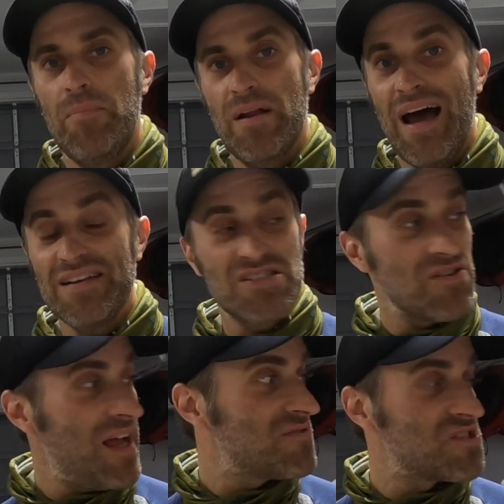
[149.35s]
But I still
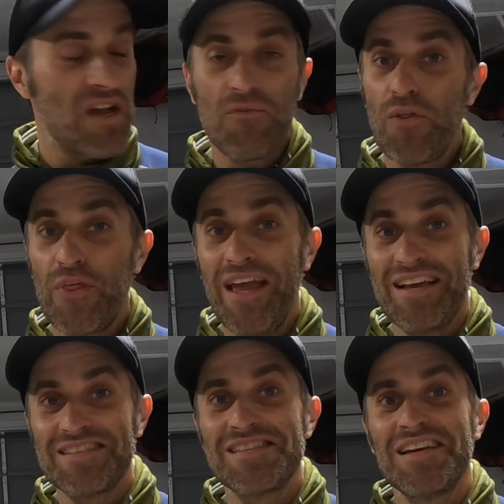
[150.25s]
have several
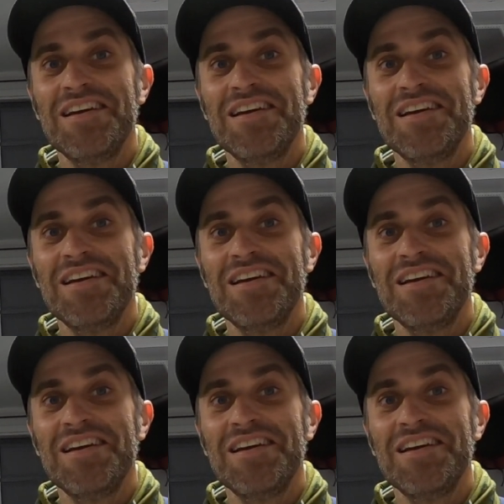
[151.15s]
things